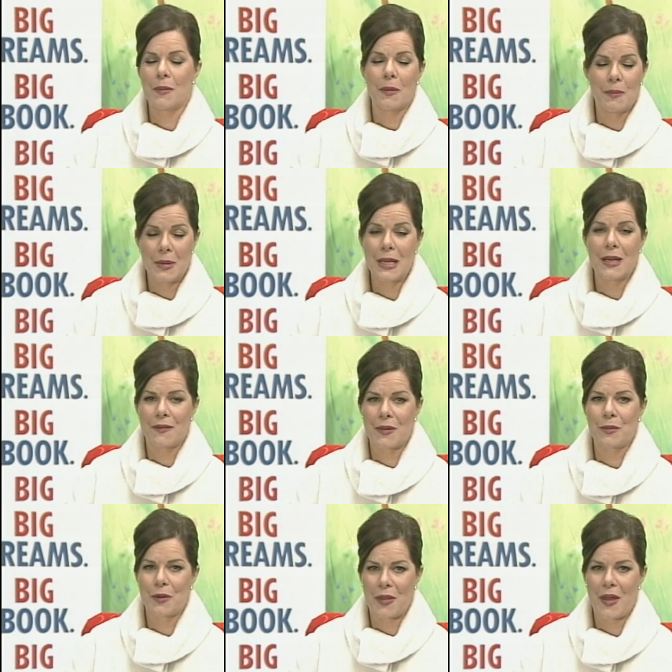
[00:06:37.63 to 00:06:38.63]
many of
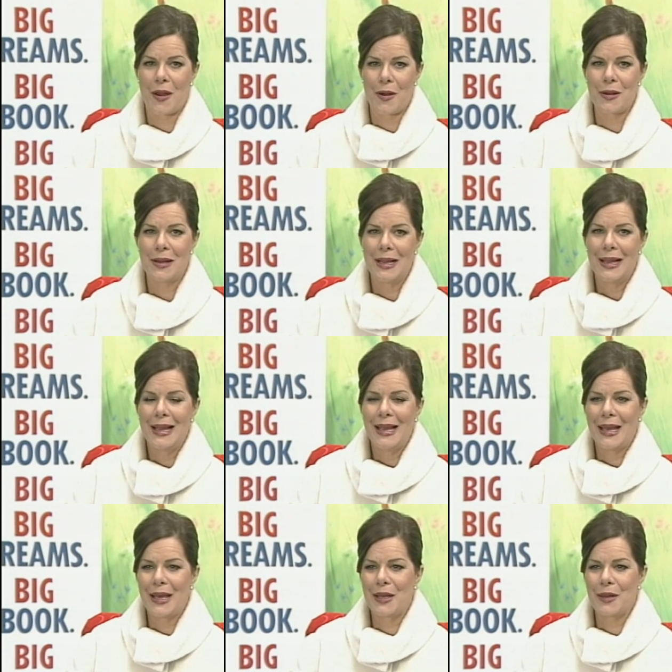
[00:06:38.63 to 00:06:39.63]
them were there,
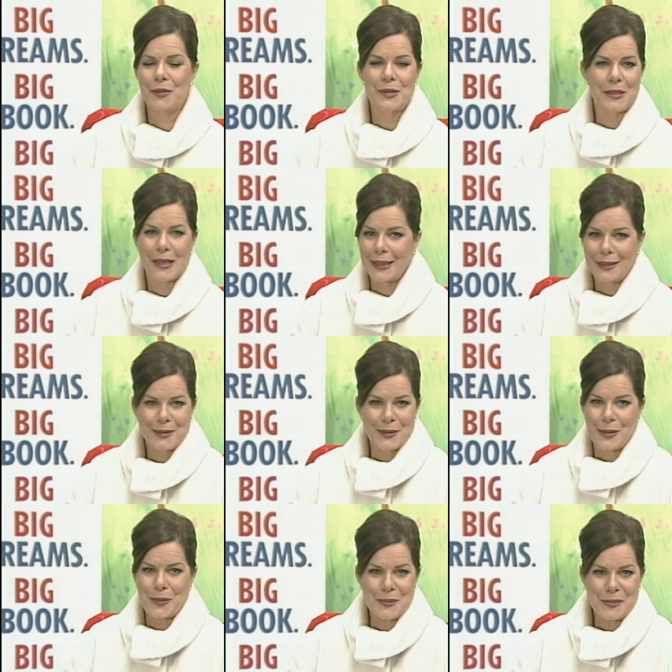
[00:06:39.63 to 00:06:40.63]
and it was like,
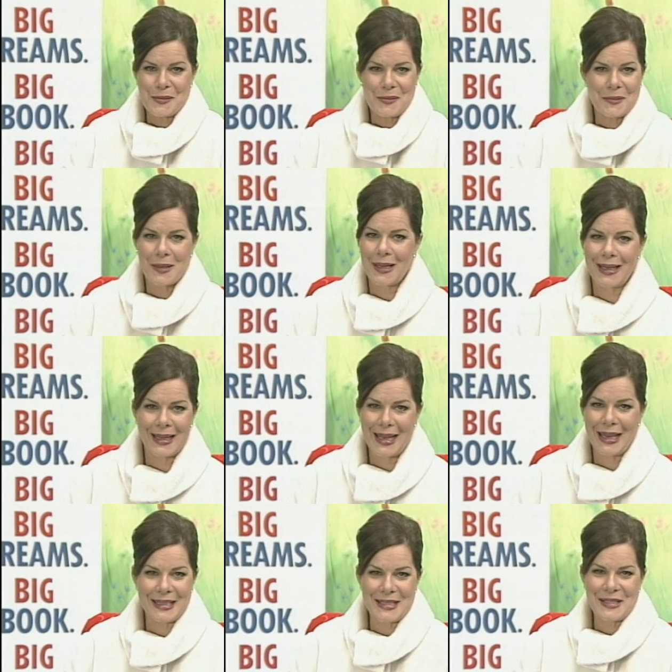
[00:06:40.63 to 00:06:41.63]
you know, I
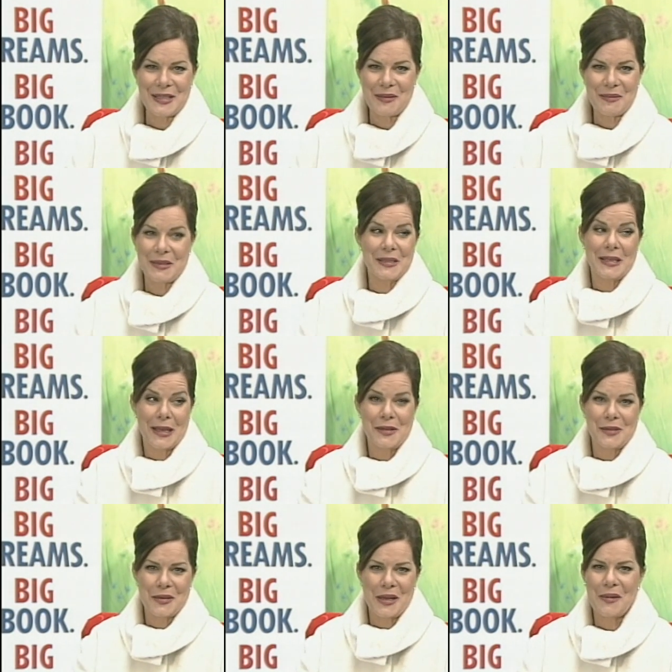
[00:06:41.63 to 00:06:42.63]
hadn't seen him since
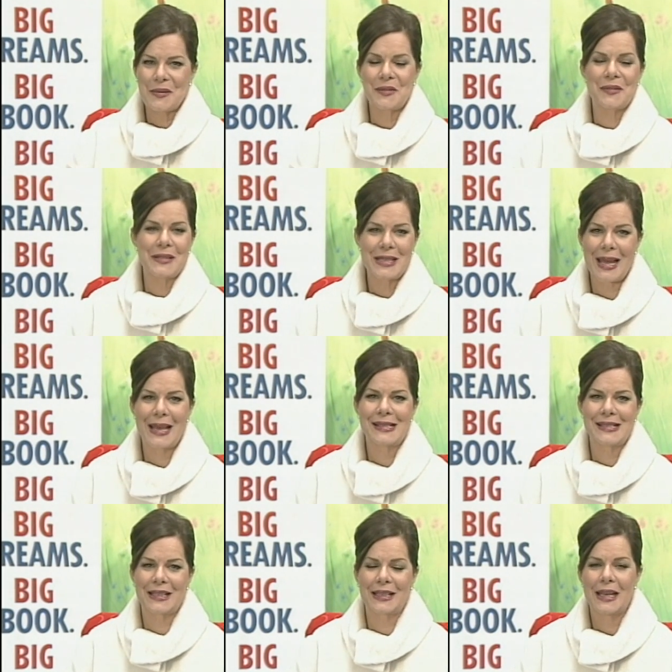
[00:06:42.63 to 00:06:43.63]
yesterday. It was
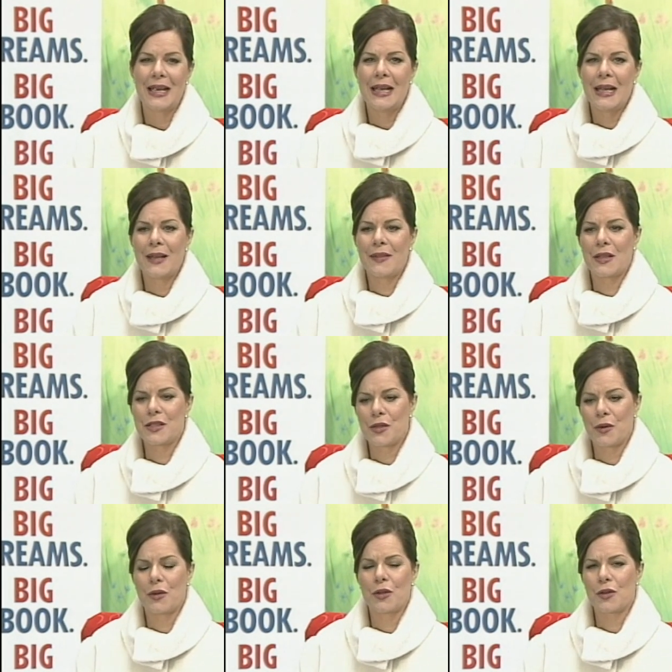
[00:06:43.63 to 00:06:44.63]
fantastic. And then
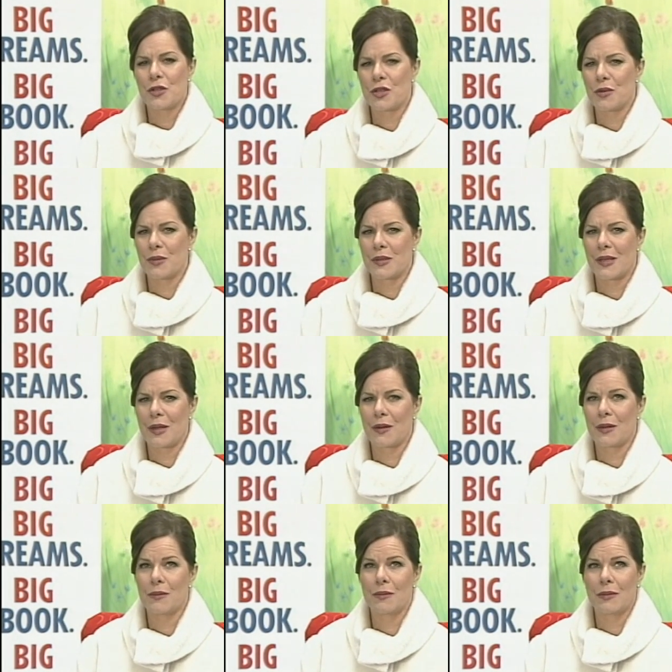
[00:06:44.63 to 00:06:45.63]
Tony Kushner was there
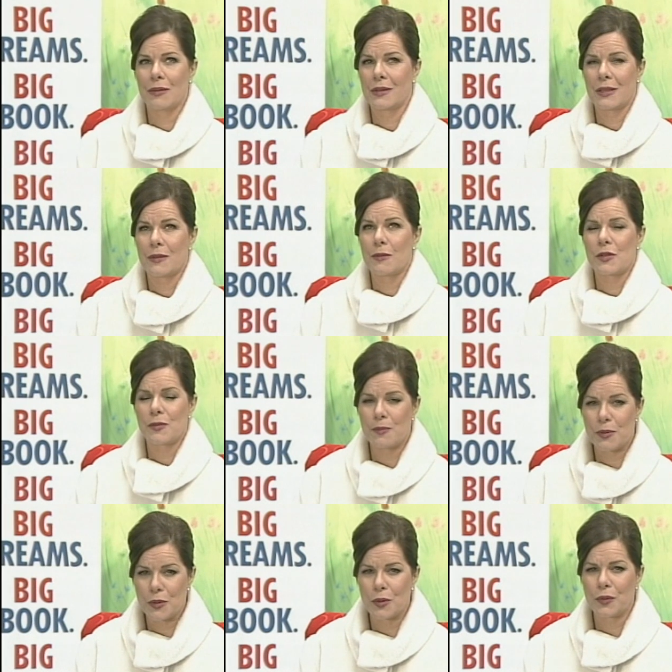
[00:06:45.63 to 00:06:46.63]
and did the most
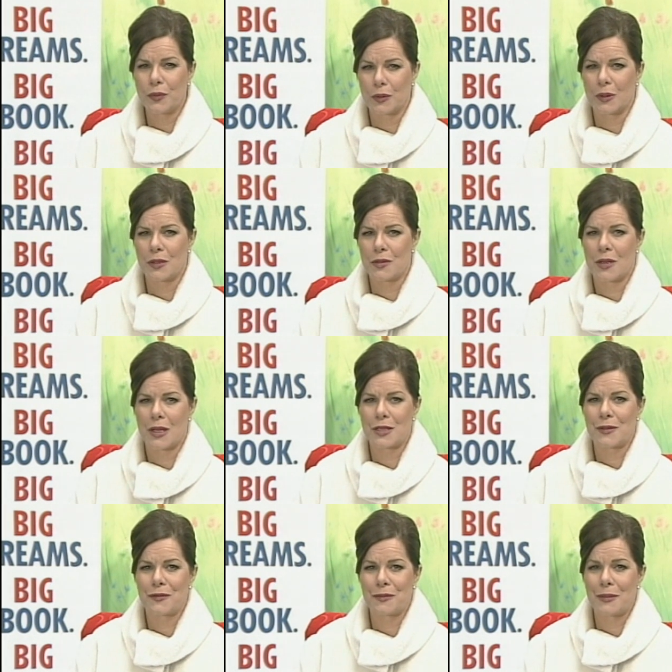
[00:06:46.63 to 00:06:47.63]
beautiful
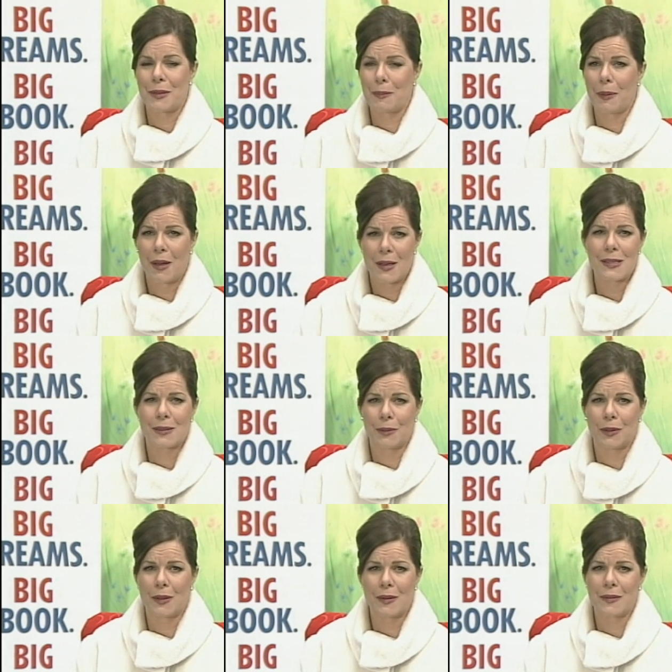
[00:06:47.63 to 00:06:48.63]
introduction for me
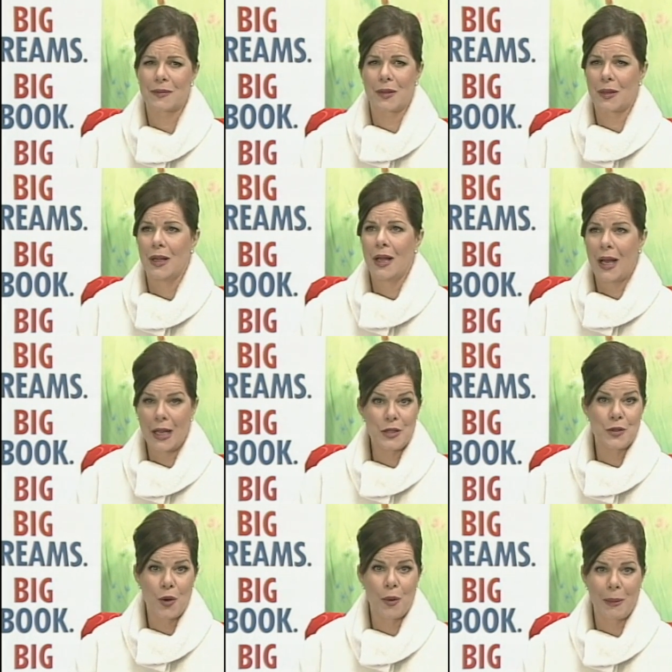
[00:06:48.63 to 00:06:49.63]
possible. And I thought, I
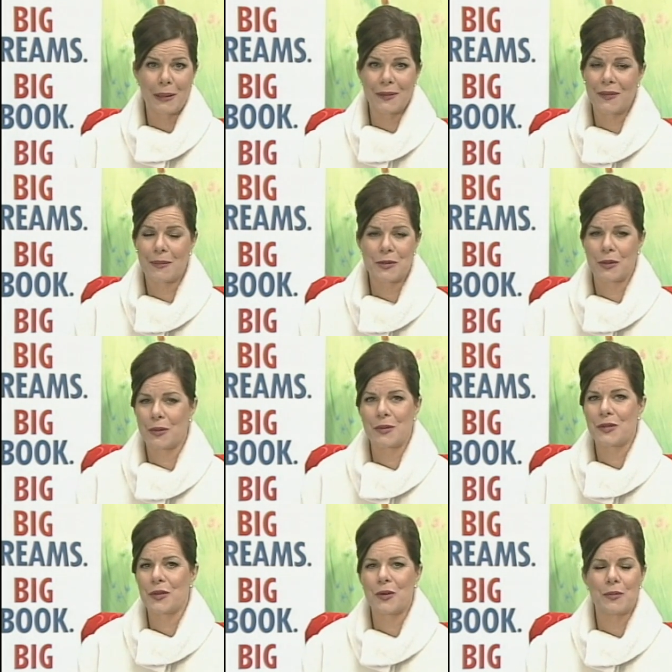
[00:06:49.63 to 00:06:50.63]
do hope I live up to it. It
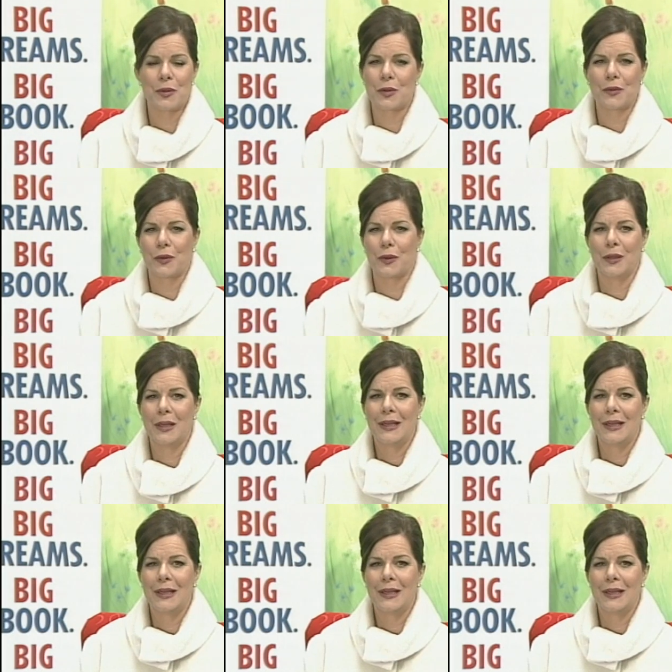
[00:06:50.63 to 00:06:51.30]
was so beautiful.